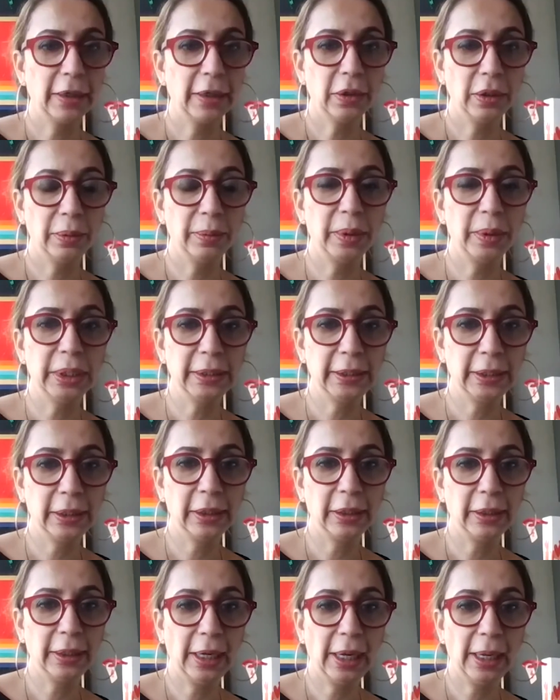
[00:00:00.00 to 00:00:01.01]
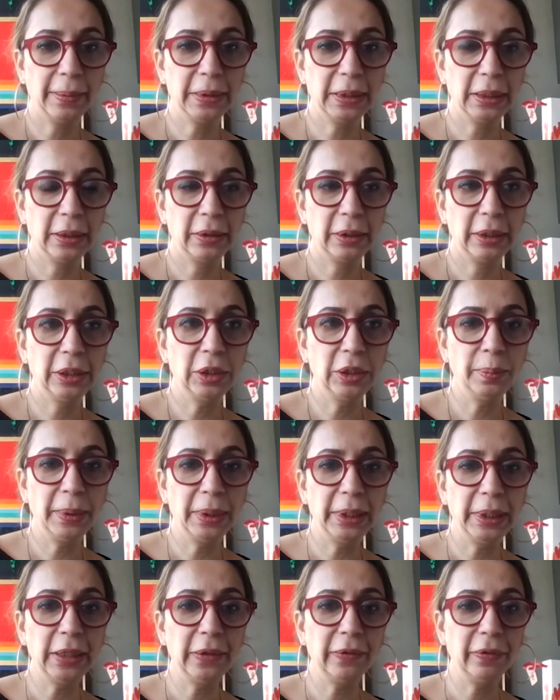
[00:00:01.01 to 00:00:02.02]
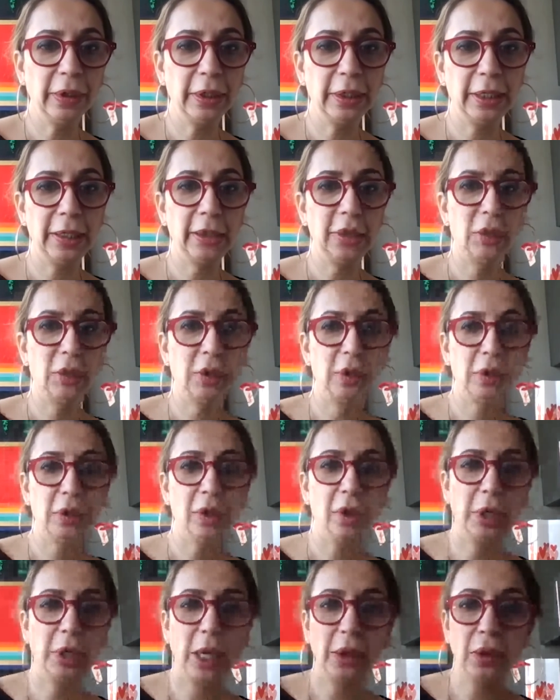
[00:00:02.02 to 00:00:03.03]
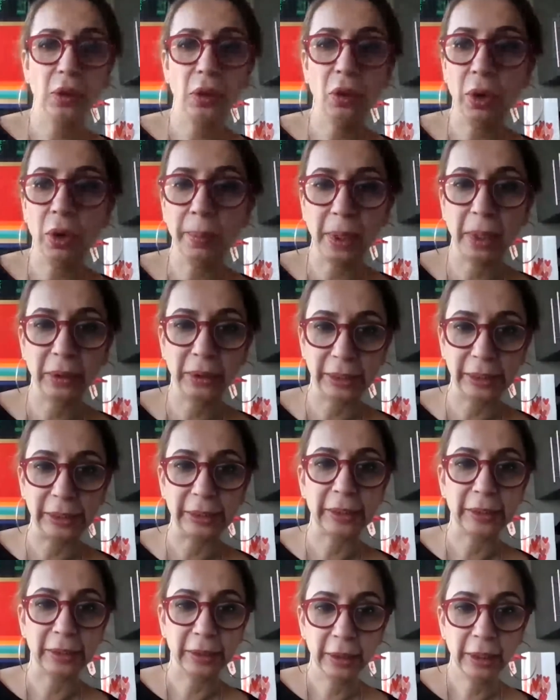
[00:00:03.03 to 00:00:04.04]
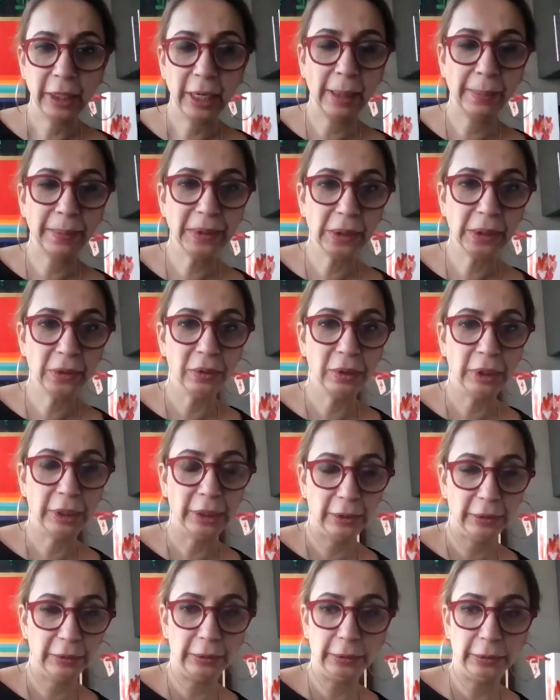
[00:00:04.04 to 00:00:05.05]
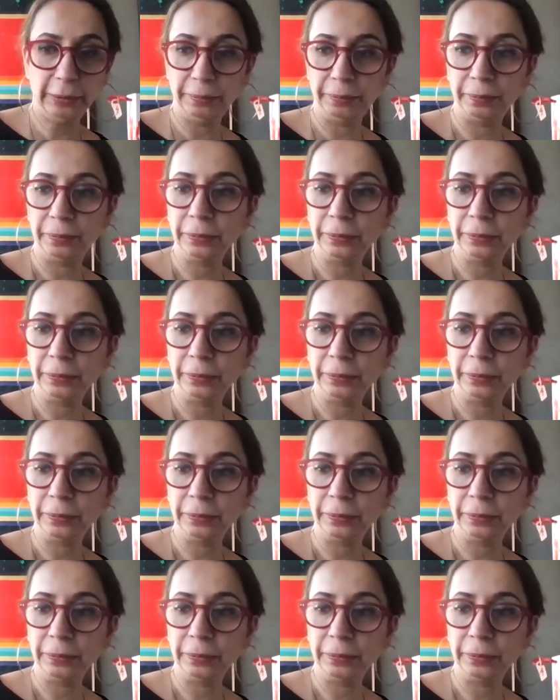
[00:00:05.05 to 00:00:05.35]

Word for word: Yeah, you're immersed yeah. in it. Absolutely. It, you believe it and you're you're gung-ho about it. Absolutely. Yeah.